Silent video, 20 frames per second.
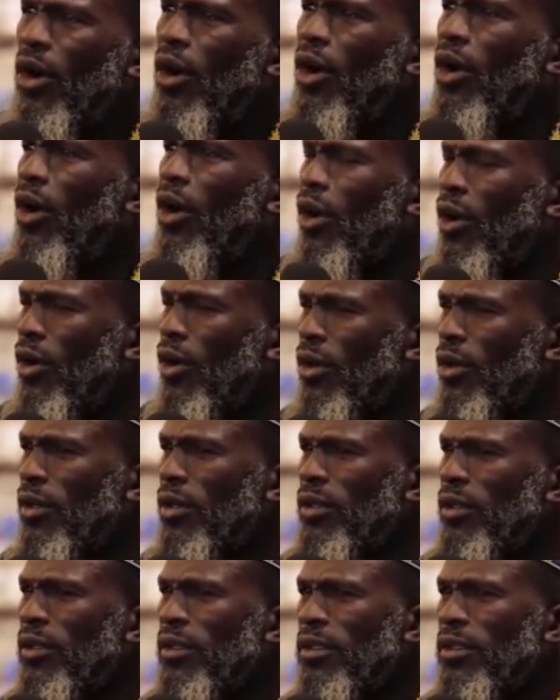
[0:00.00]
Or
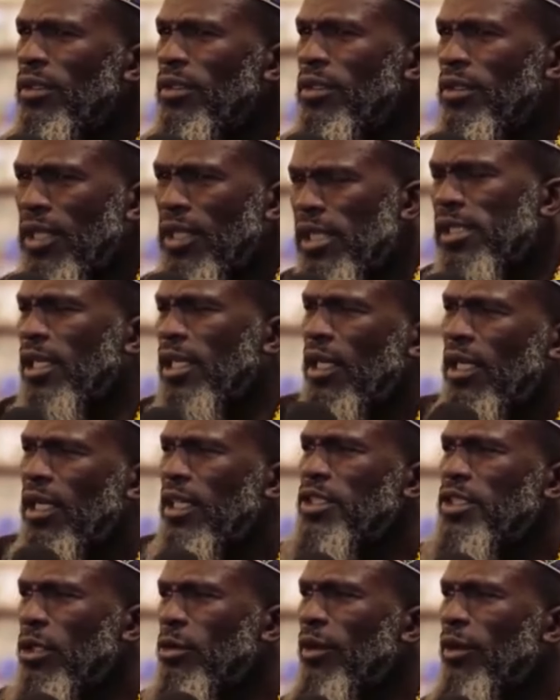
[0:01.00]
this
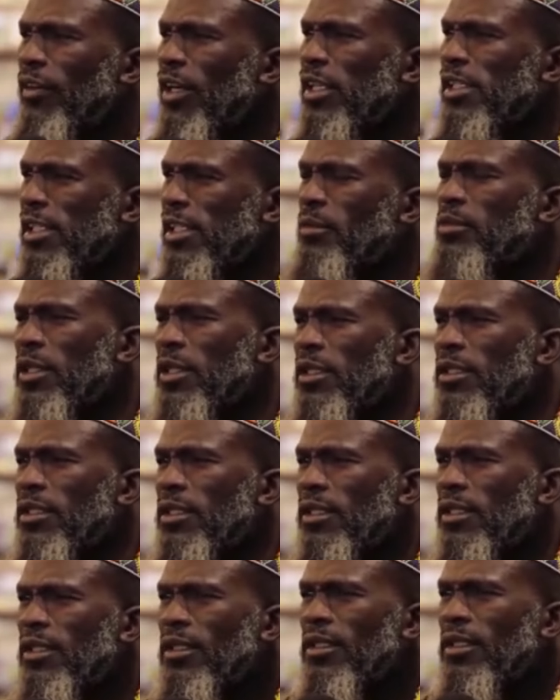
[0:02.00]
religion we have accepted,
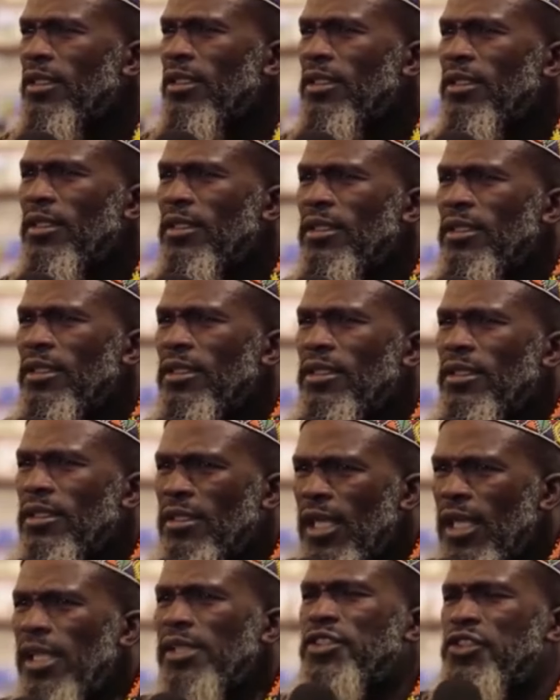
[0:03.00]

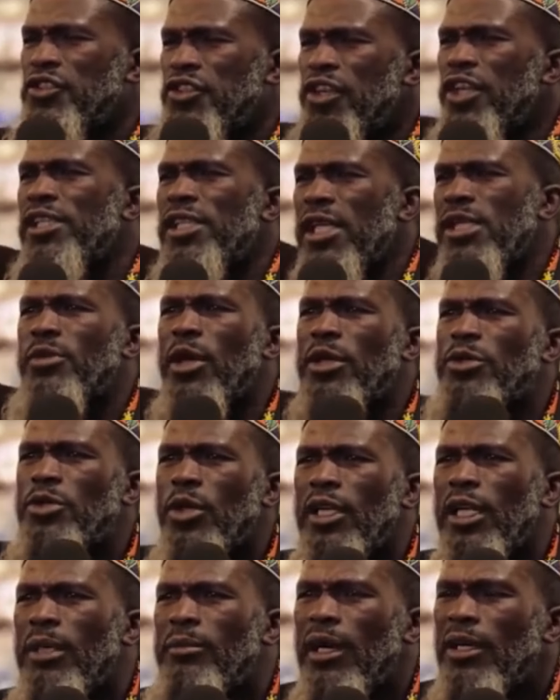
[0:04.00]
this Jesus we are
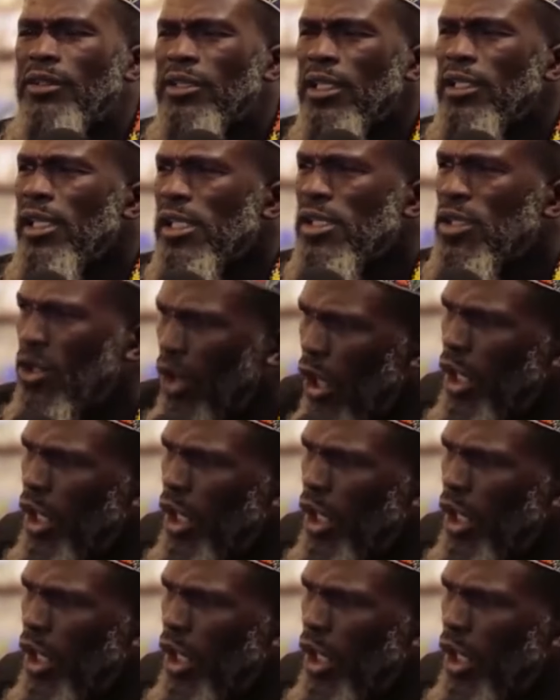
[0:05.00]
talking about and this